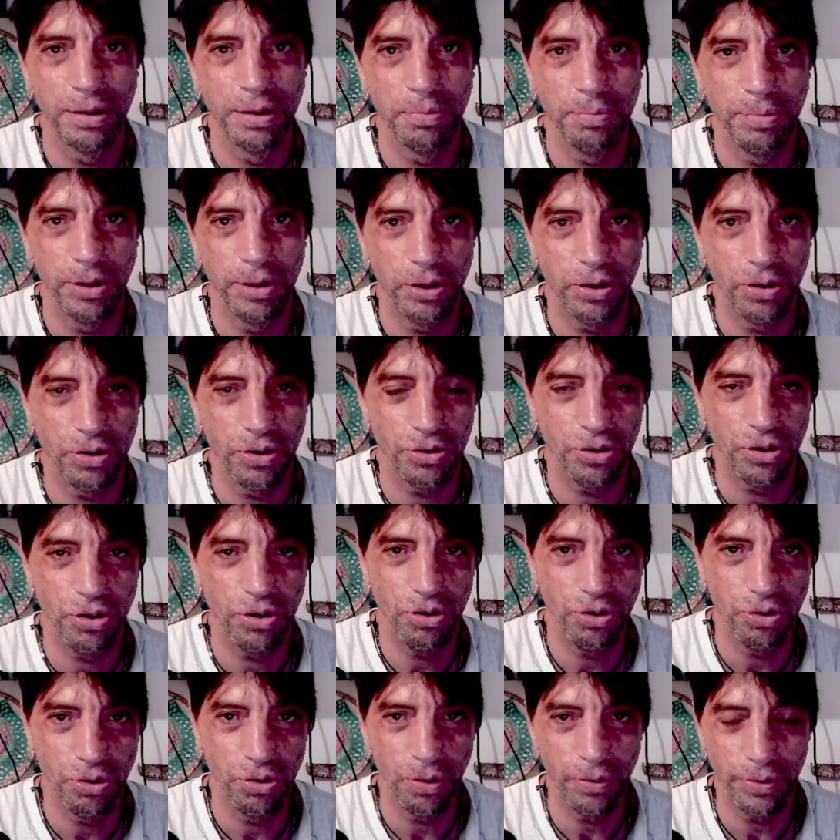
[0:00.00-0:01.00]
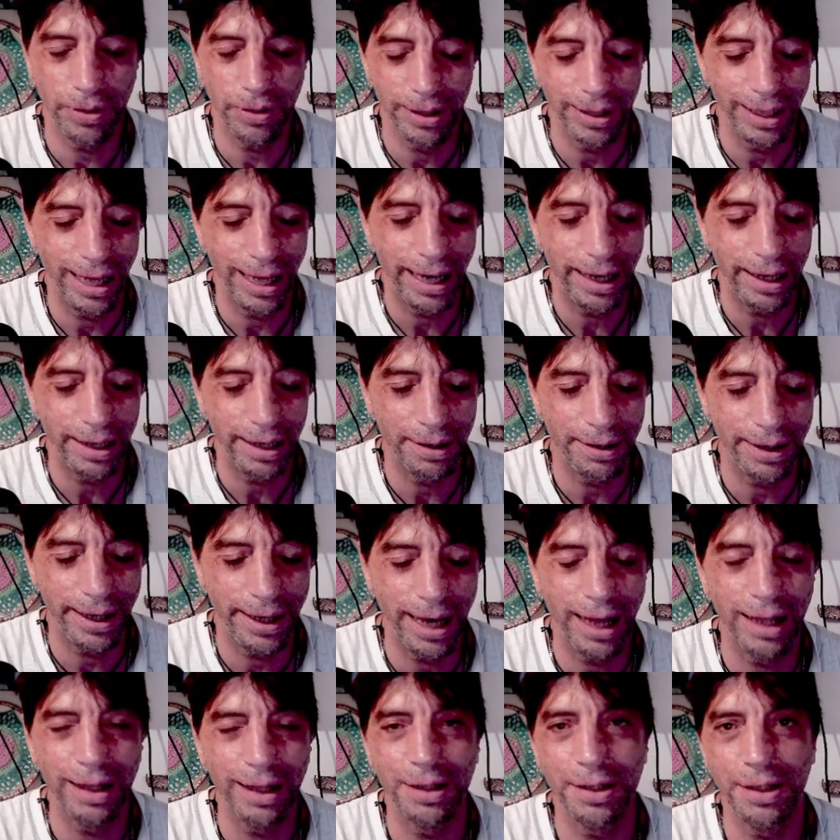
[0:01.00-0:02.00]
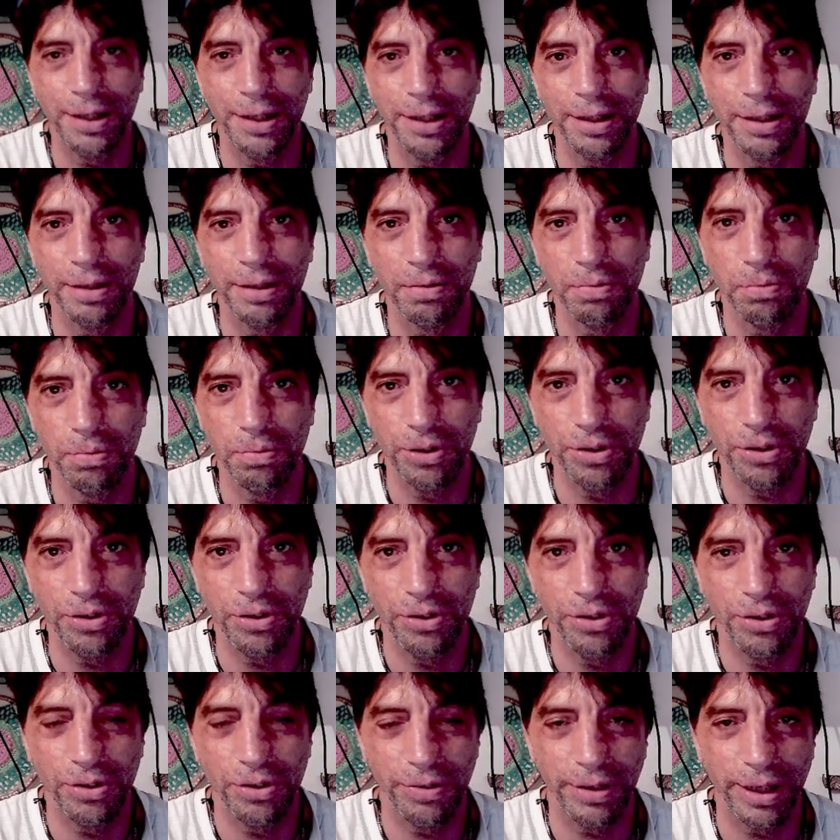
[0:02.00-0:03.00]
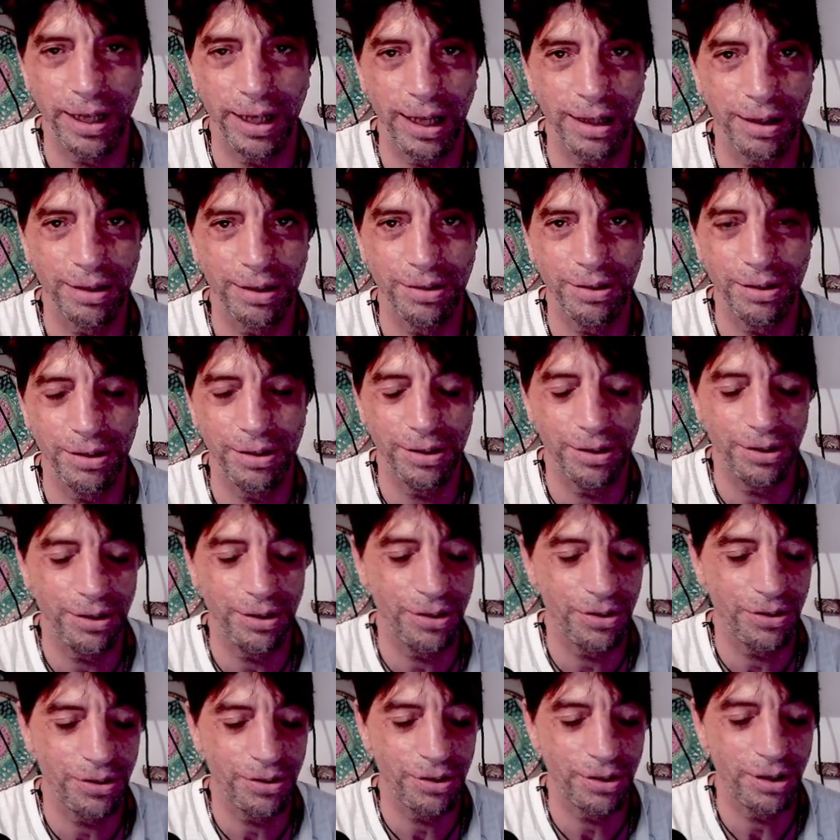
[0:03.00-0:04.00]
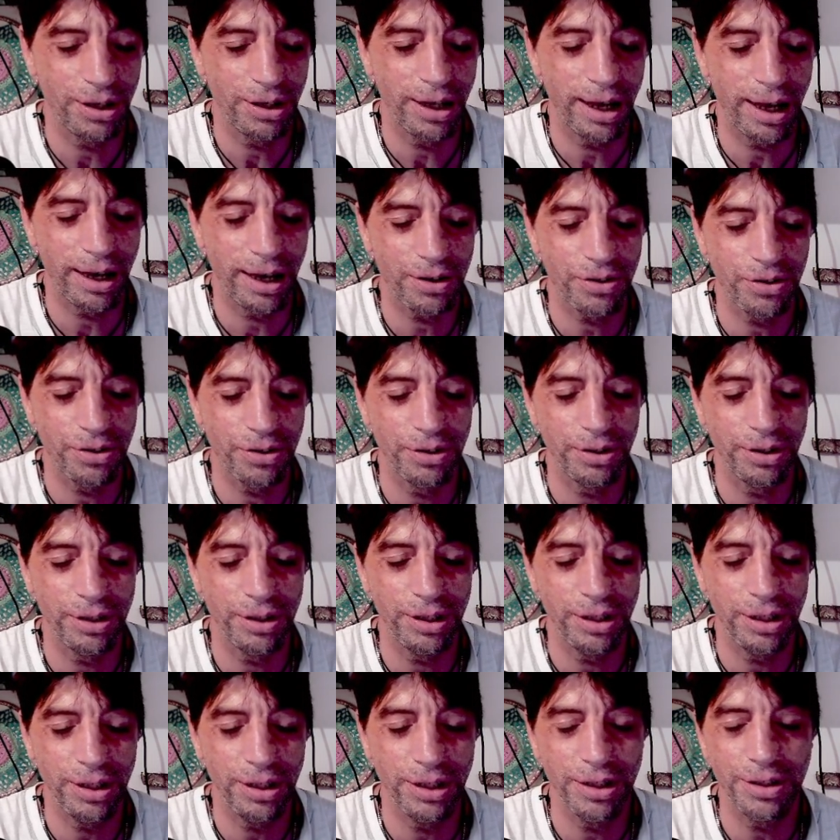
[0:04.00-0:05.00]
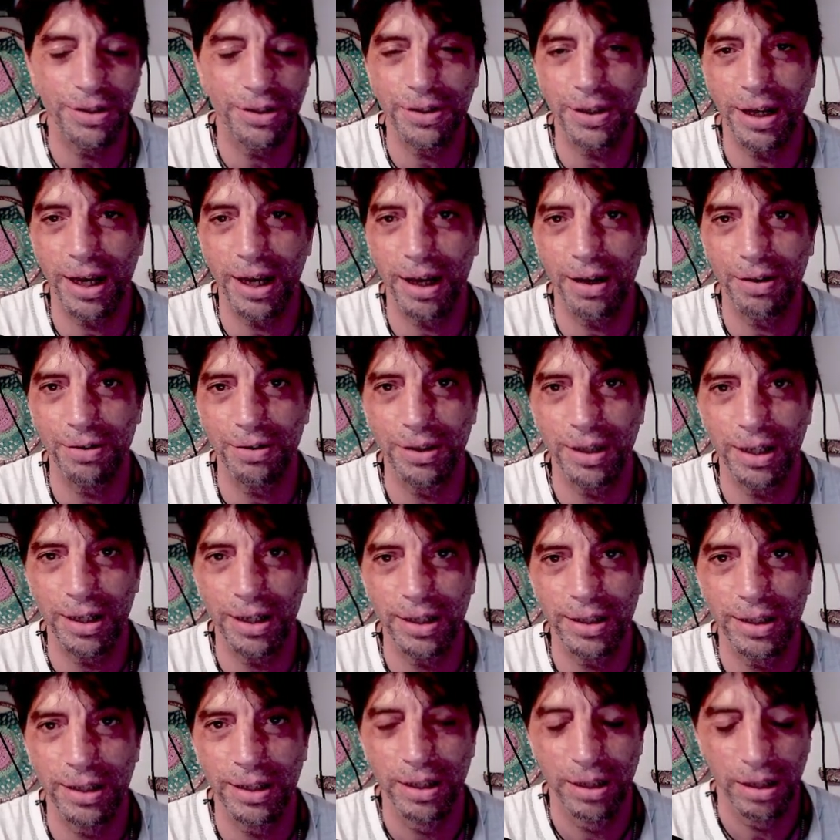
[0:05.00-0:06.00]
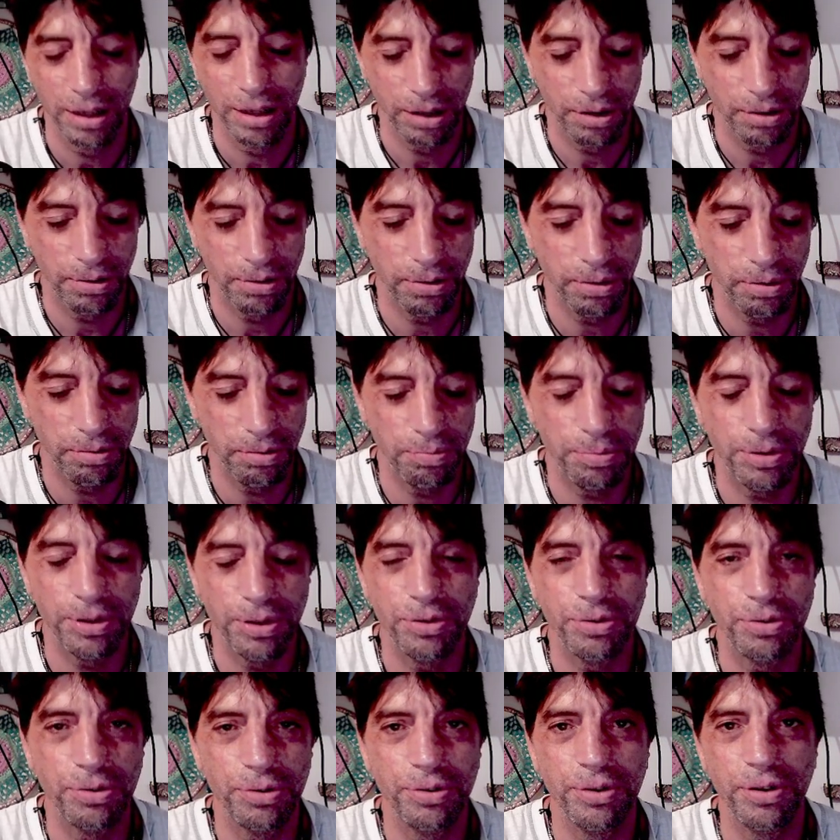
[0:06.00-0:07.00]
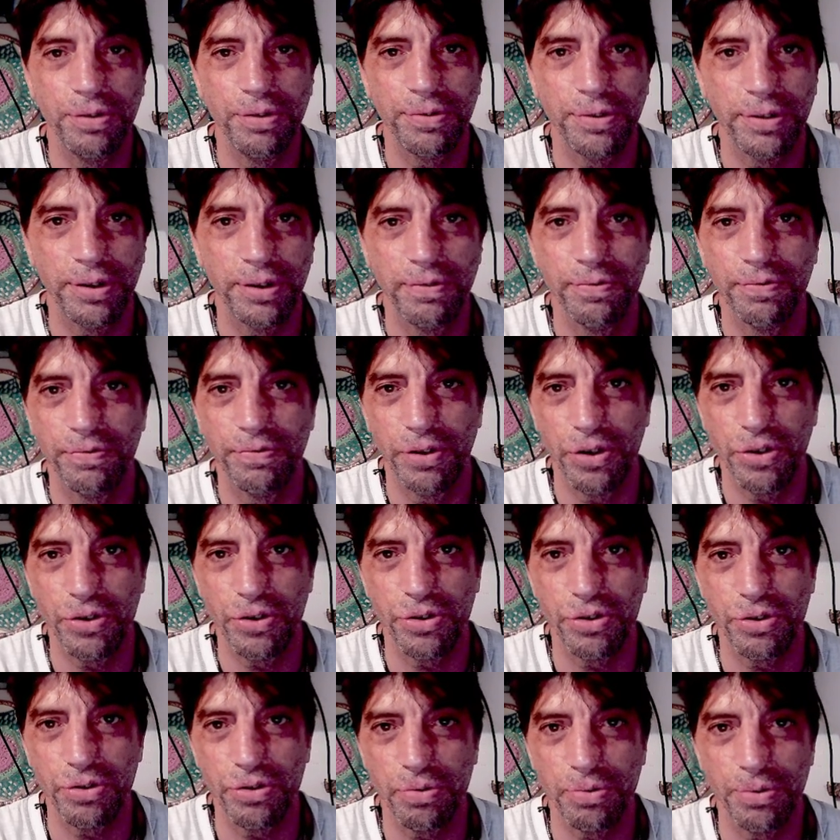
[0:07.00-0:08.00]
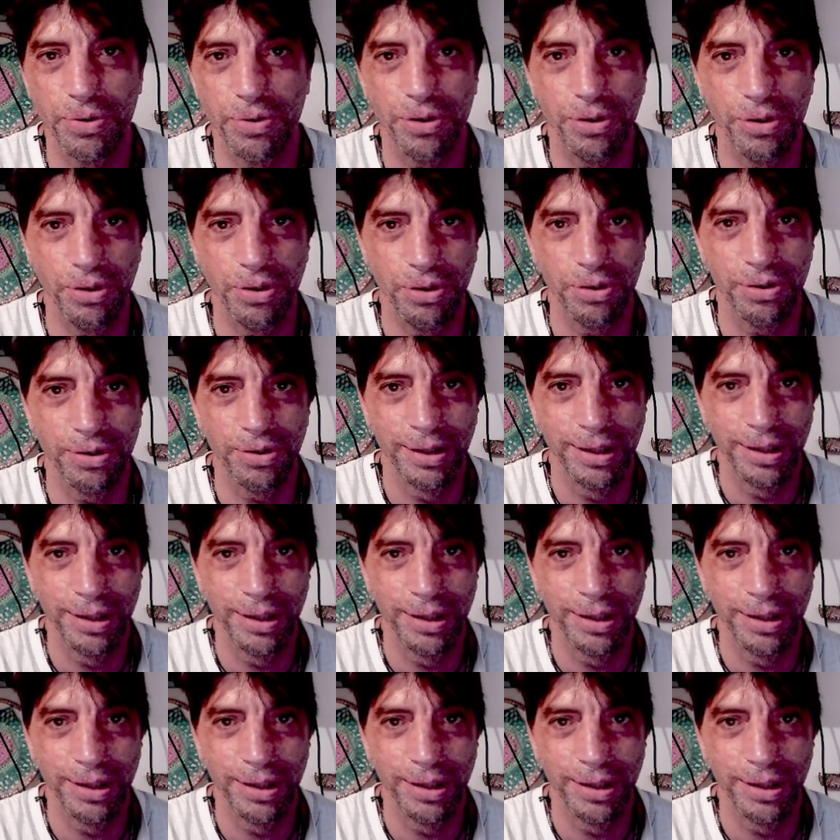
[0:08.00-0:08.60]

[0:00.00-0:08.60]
Because your reality, within the reality that is actually is out there, could have been two different versions within you.